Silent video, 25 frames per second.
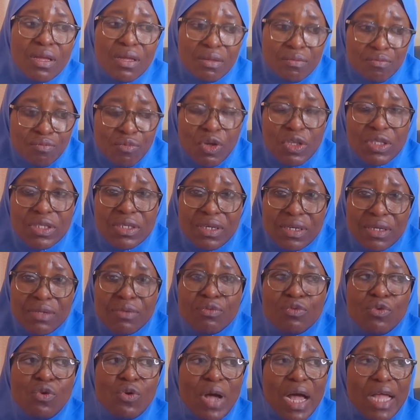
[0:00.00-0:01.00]

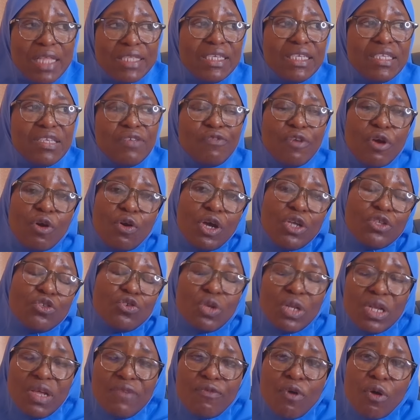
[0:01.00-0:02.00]
look at it. If you're going
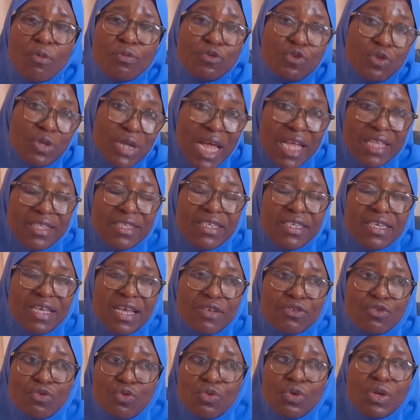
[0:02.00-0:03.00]
to live up to 90
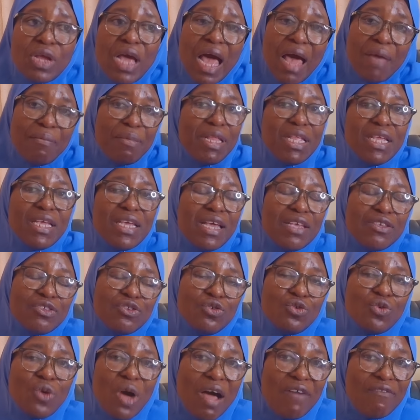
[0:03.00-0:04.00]
years old, how many years
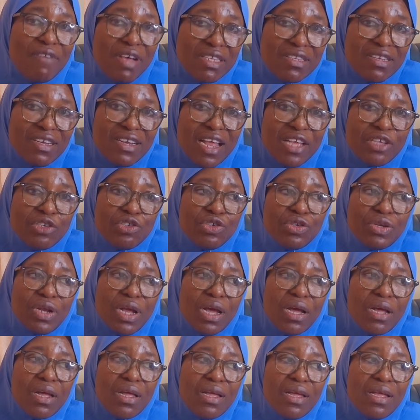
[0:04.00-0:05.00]
do you have as a
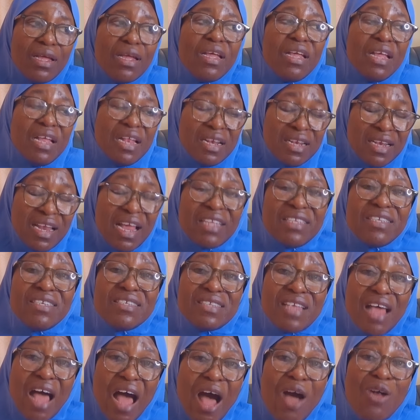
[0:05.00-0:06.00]
Nigerian? That
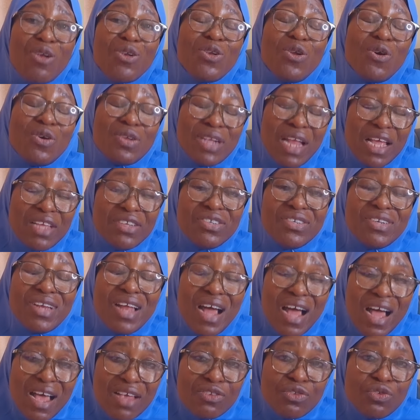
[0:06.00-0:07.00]
is how long
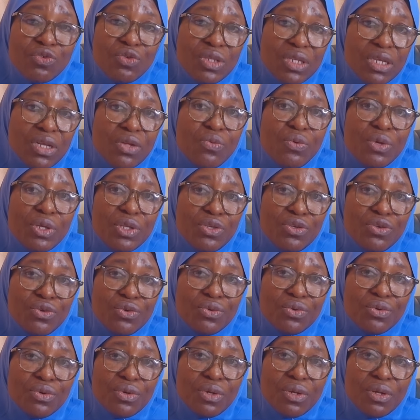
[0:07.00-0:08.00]
Nigeria has to deal with
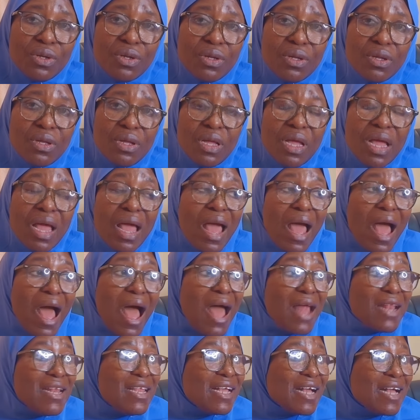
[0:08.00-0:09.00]
you.
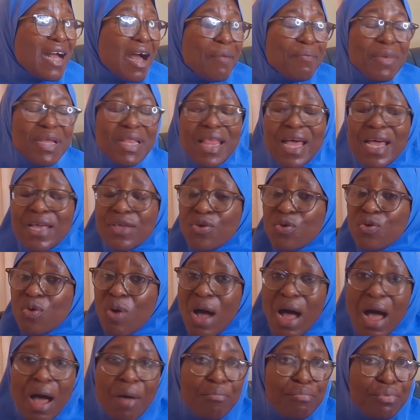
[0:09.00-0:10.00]
And it can be that you
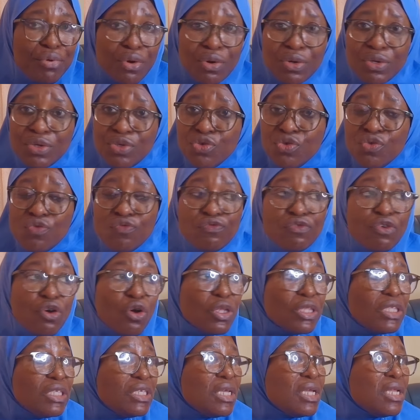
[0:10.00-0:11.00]
are abroad, you've
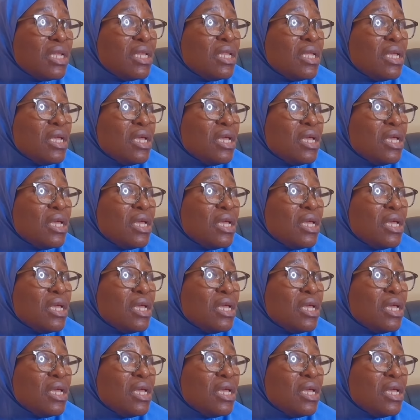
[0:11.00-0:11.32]
gotten